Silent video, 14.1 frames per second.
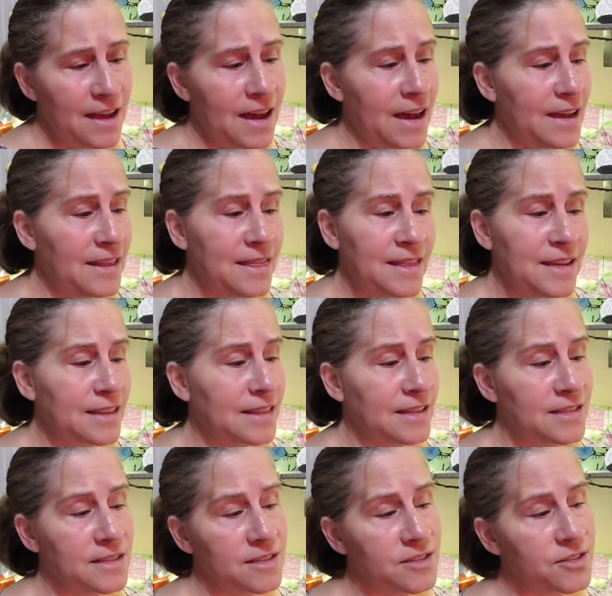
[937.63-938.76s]
I think
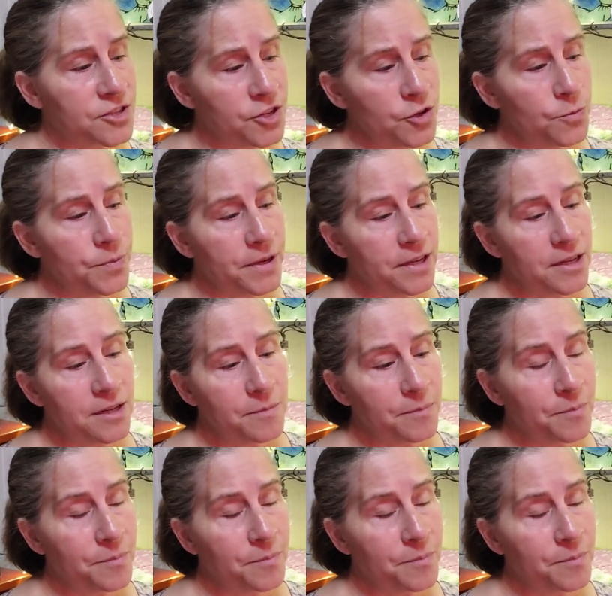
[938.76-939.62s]
this is stupid,